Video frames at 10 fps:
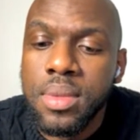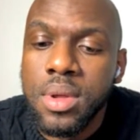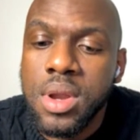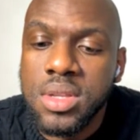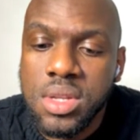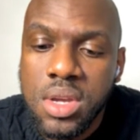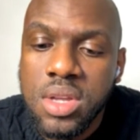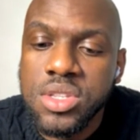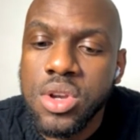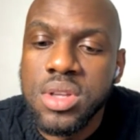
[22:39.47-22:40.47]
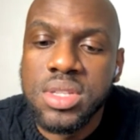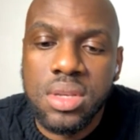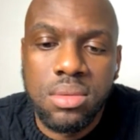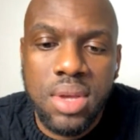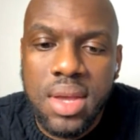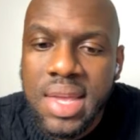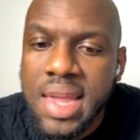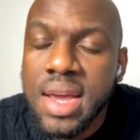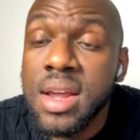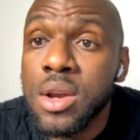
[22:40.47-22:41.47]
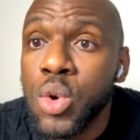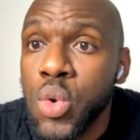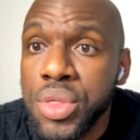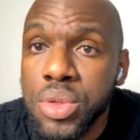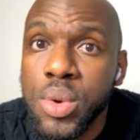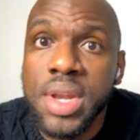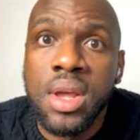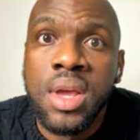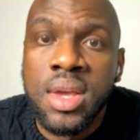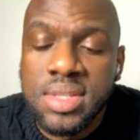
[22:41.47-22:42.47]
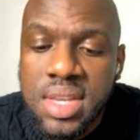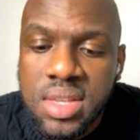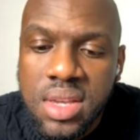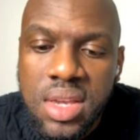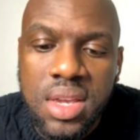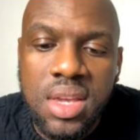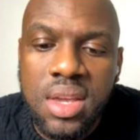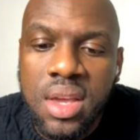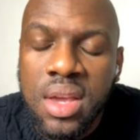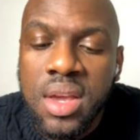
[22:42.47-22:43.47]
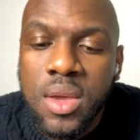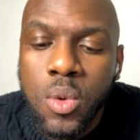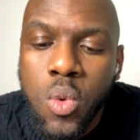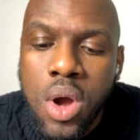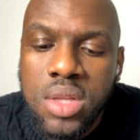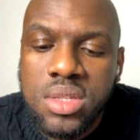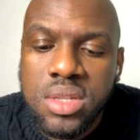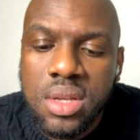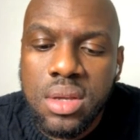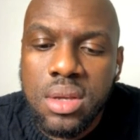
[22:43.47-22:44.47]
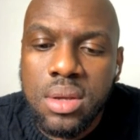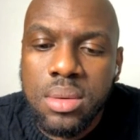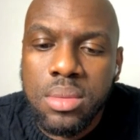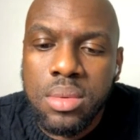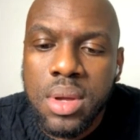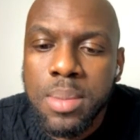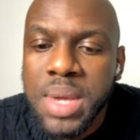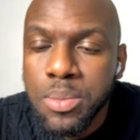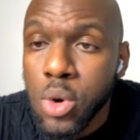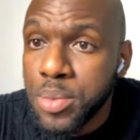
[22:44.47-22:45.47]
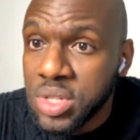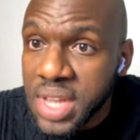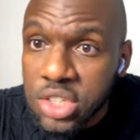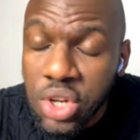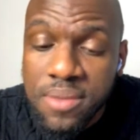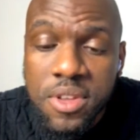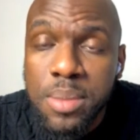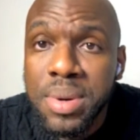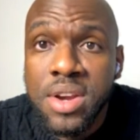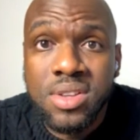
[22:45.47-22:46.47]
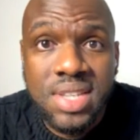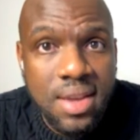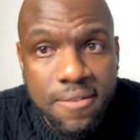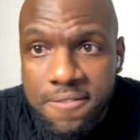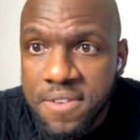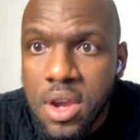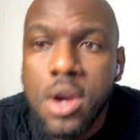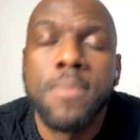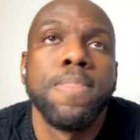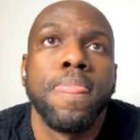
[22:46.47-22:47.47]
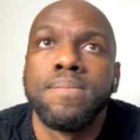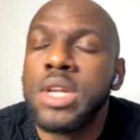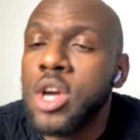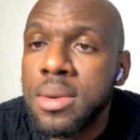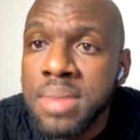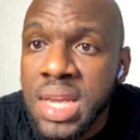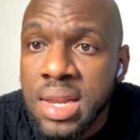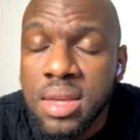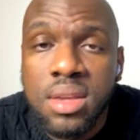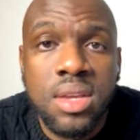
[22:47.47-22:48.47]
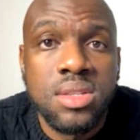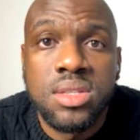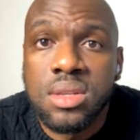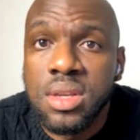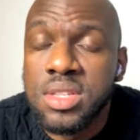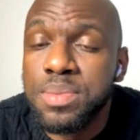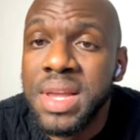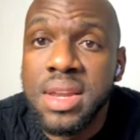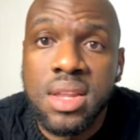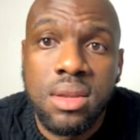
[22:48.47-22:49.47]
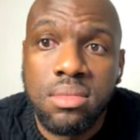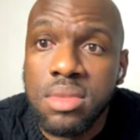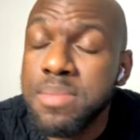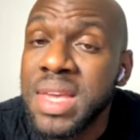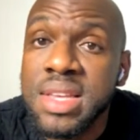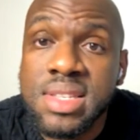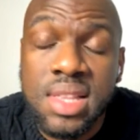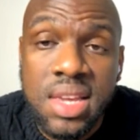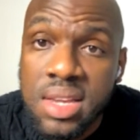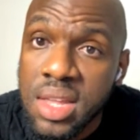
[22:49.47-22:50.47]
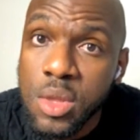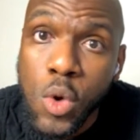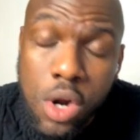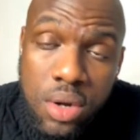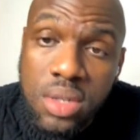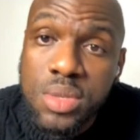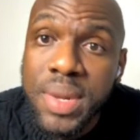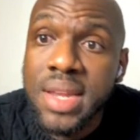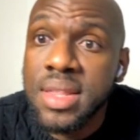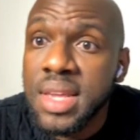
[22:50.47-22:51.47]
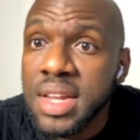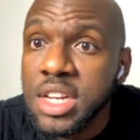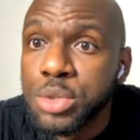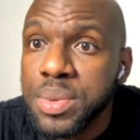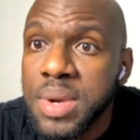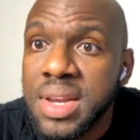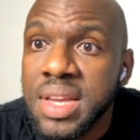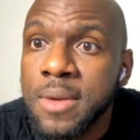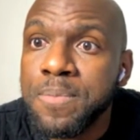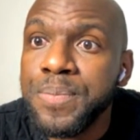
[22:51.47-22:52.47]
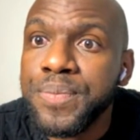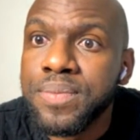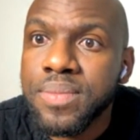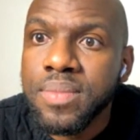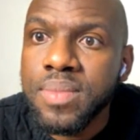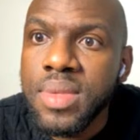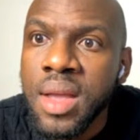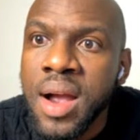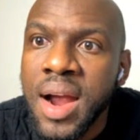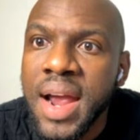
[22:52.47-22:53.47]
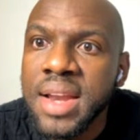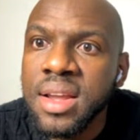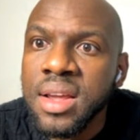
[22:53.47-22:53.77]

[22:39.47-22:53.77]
A lot of the concerns, again, and I'll go through it, said that he wants a bit more protection for the players. Fair. Leon Bailey is playing in the biggest league in the world. He's playing in the English Premier League. All right.